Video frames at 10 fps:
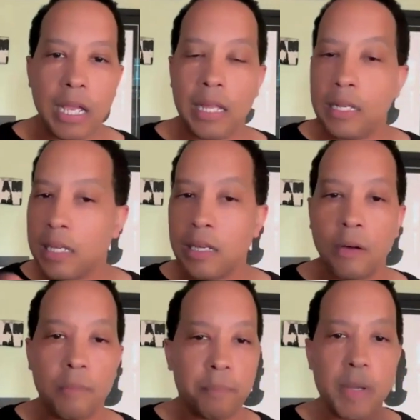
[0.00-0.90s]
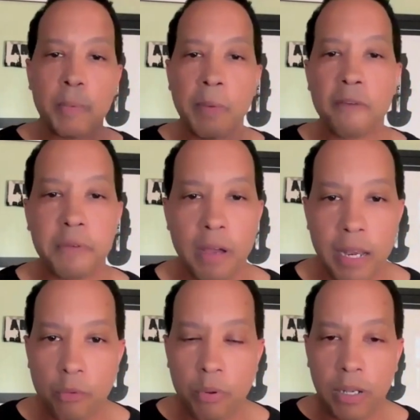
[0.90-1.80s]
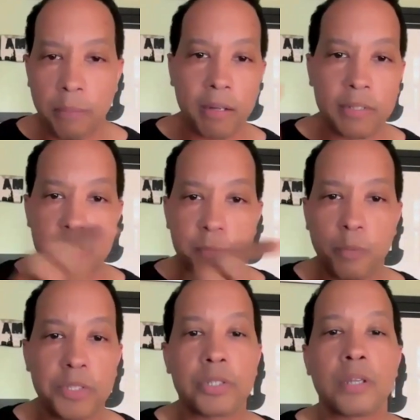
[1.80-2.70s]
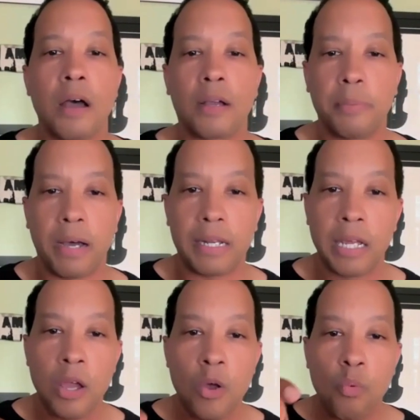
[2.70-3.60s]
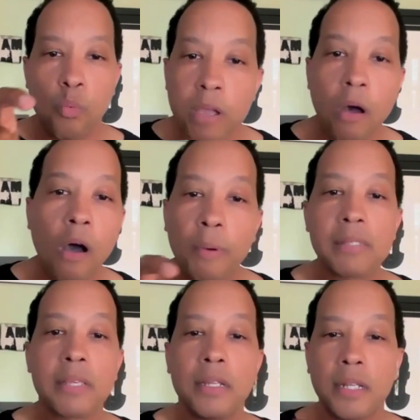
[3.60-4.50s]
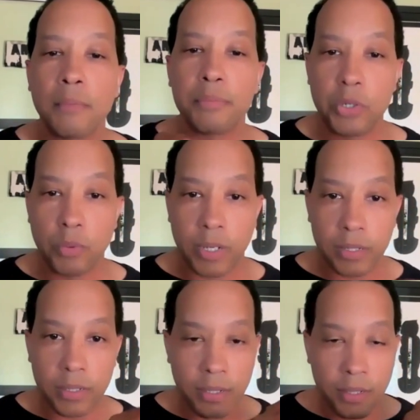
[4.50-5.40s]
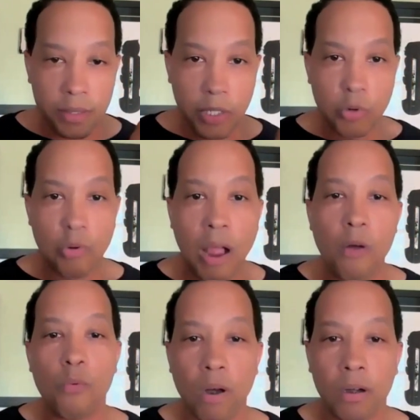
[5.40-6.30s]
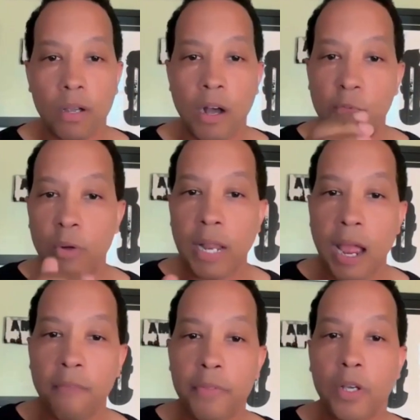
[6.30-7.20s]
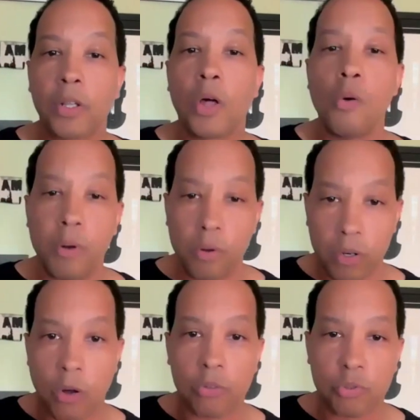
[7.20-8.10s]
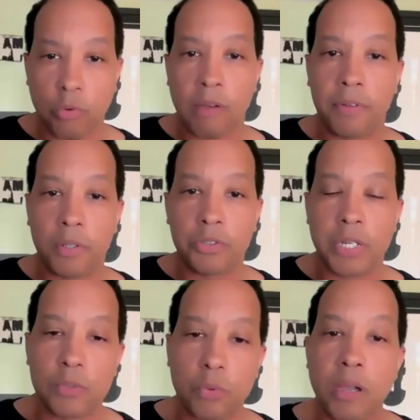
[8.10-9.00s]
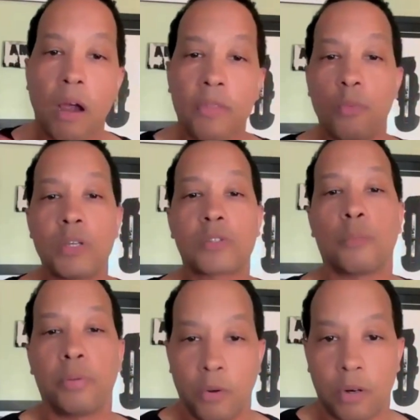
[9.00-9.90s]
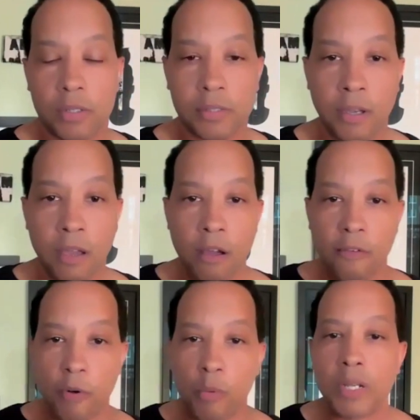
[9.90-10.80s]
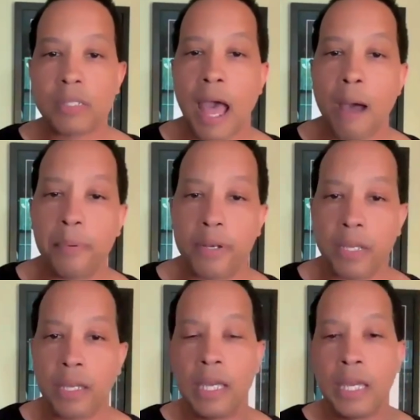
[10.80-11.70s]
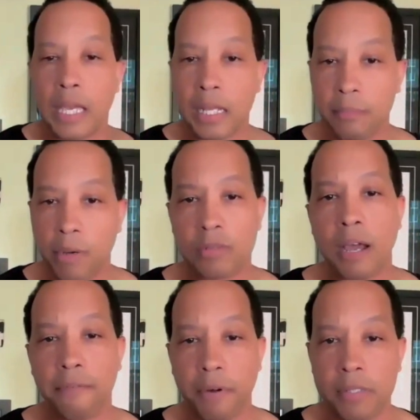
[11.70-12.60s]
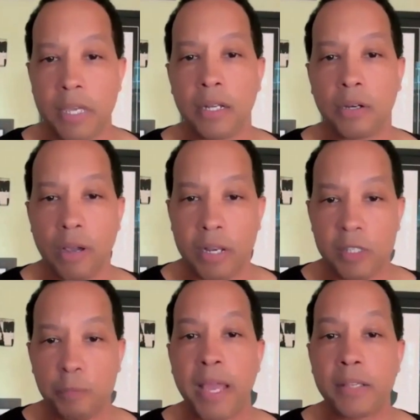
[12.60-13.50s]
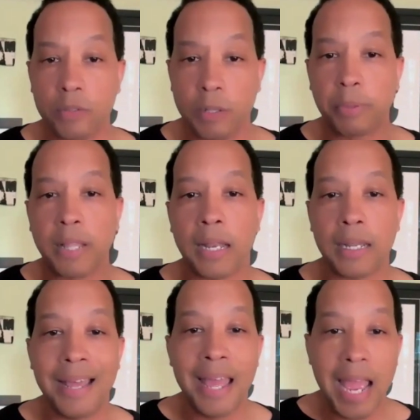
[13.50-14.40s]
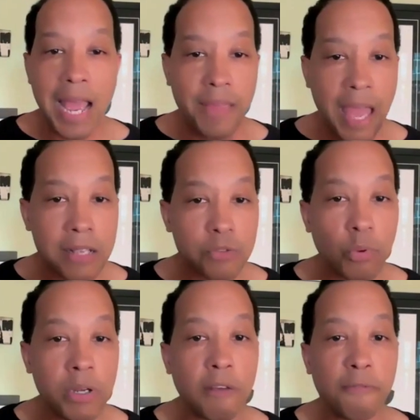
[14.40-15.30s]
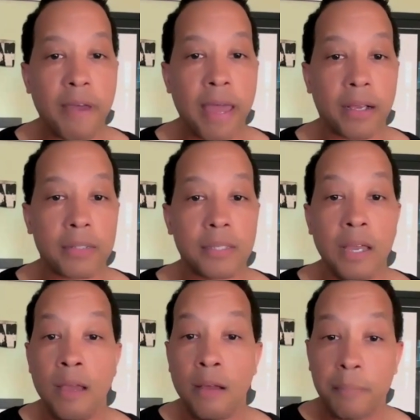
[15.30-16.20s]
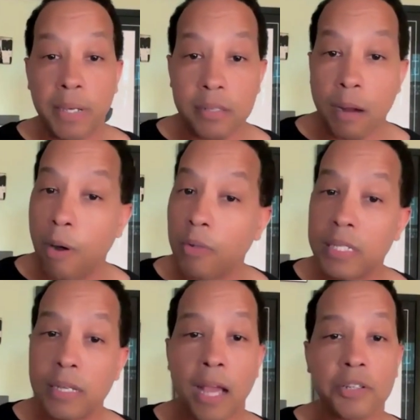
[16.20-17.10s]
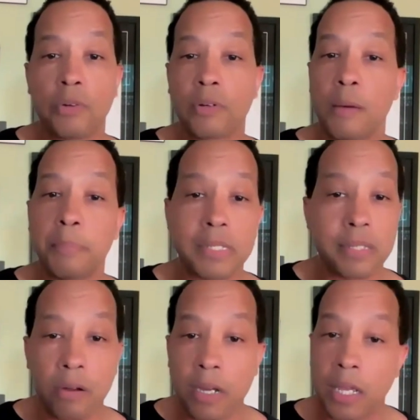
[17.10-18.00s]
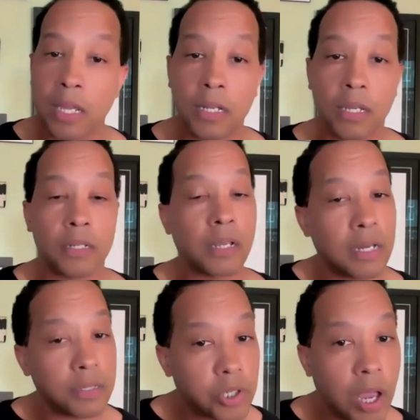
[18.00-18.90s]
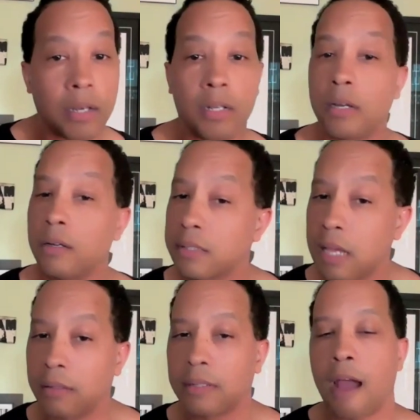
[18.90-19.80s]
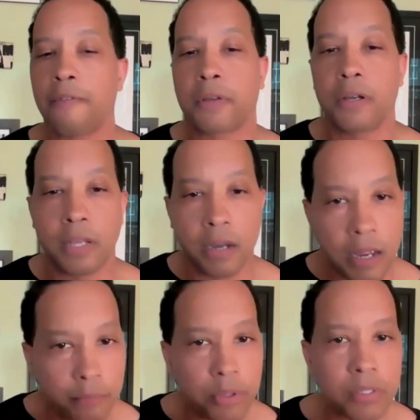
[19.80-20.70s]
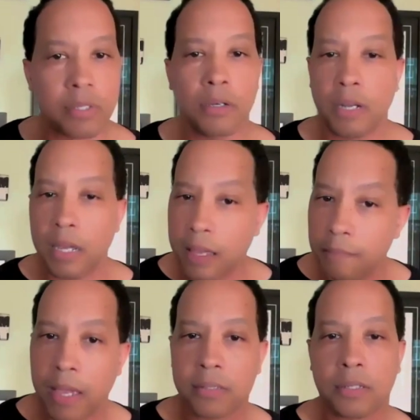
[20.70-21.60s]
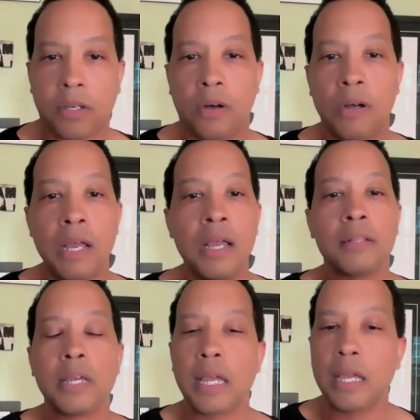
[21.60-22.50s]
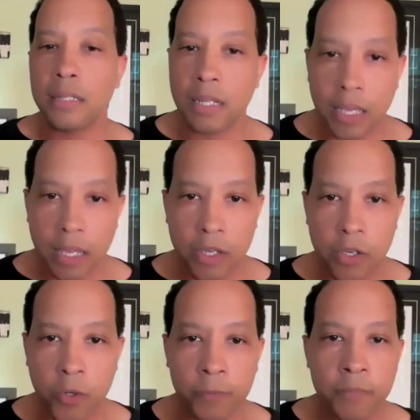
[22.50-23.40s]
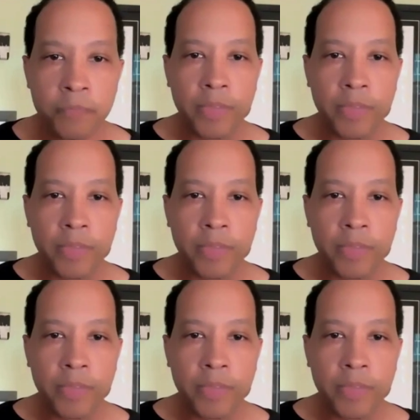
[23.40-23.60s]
And, people might feel how they will about this, but we should talk about it. We always end up doing the groundwork of whatever the global cultural revolution is. We are the whistleblowers for what is happening in the most diverse integrated space on the planet. And that has real effects because our multinational companies, they're in India, they're in China, they're in South Africa, they're in Brazil, they're in Mexico, they're in the EU.